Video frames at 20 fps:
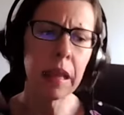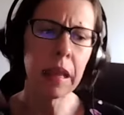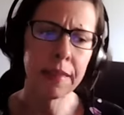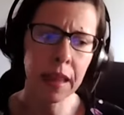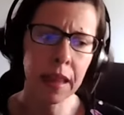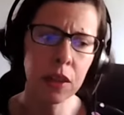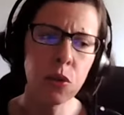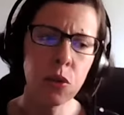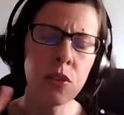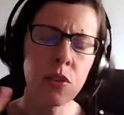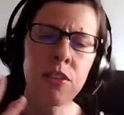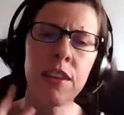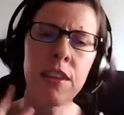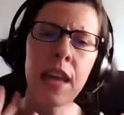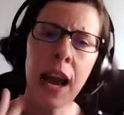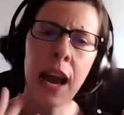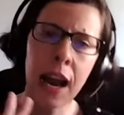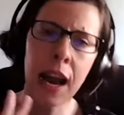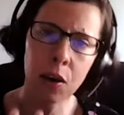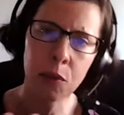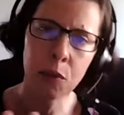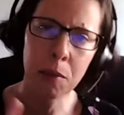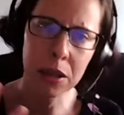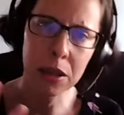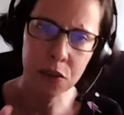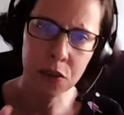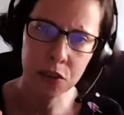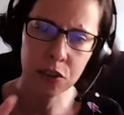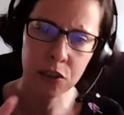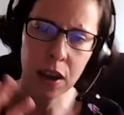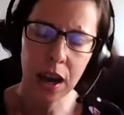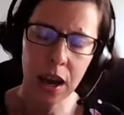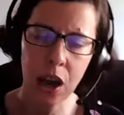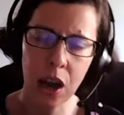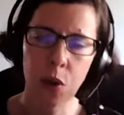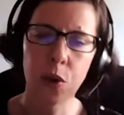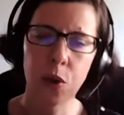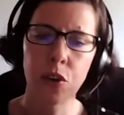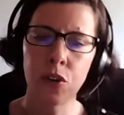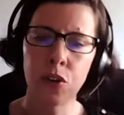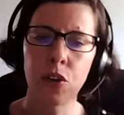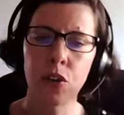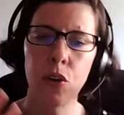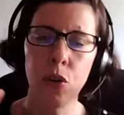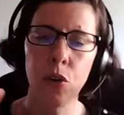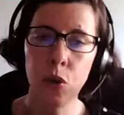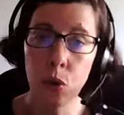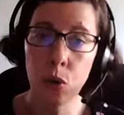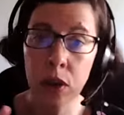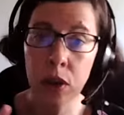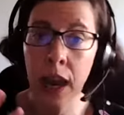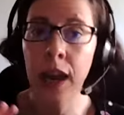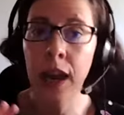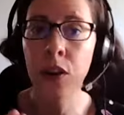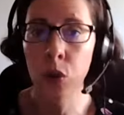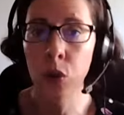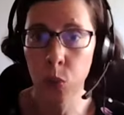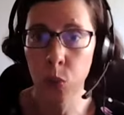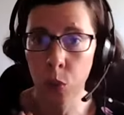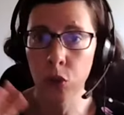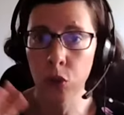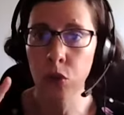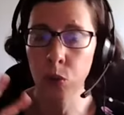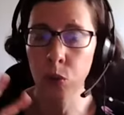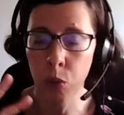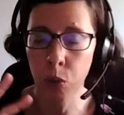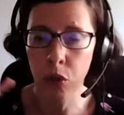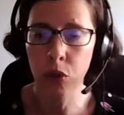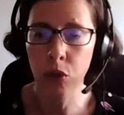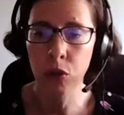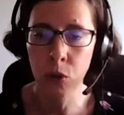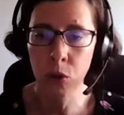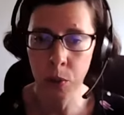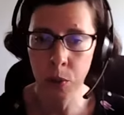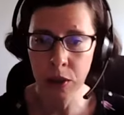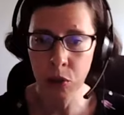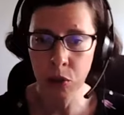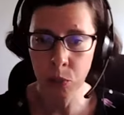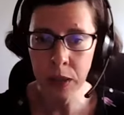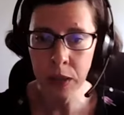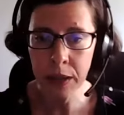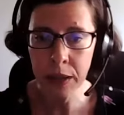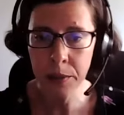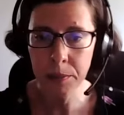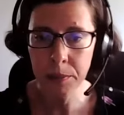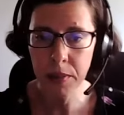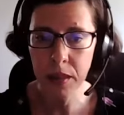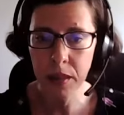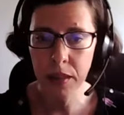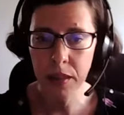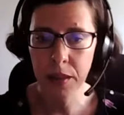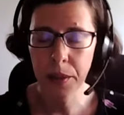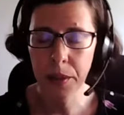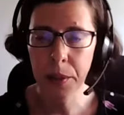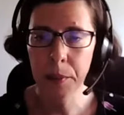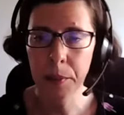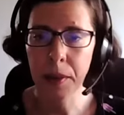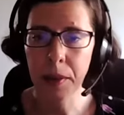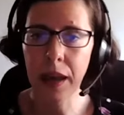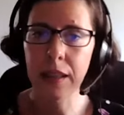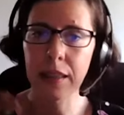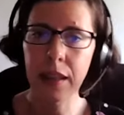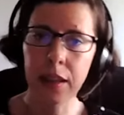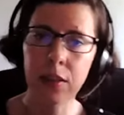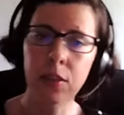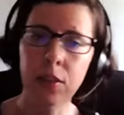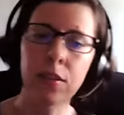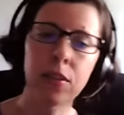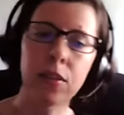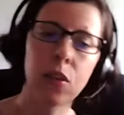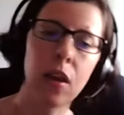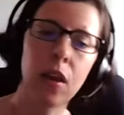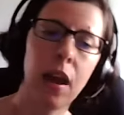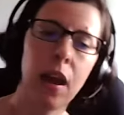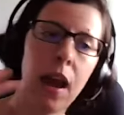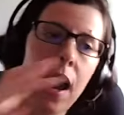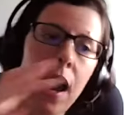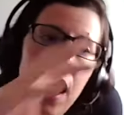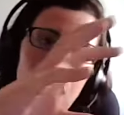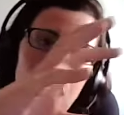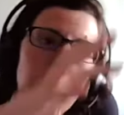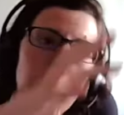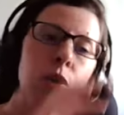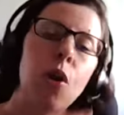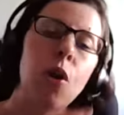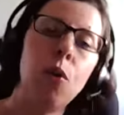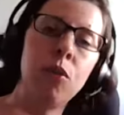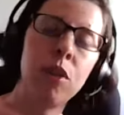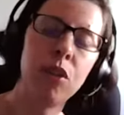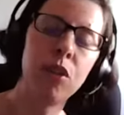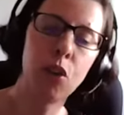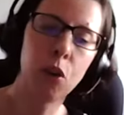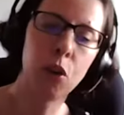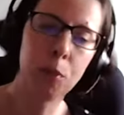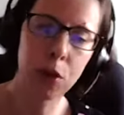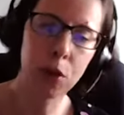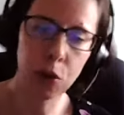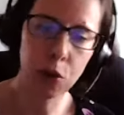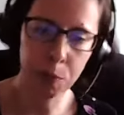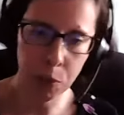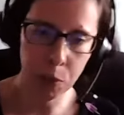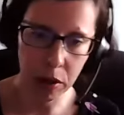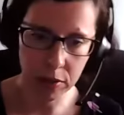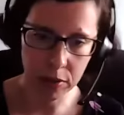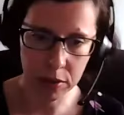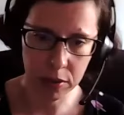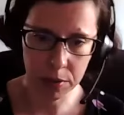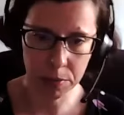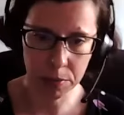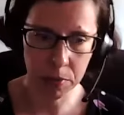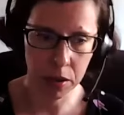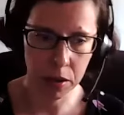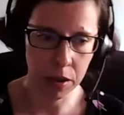Then you see how much hours you can or want to work during the week, and that's how you're going to determine your price.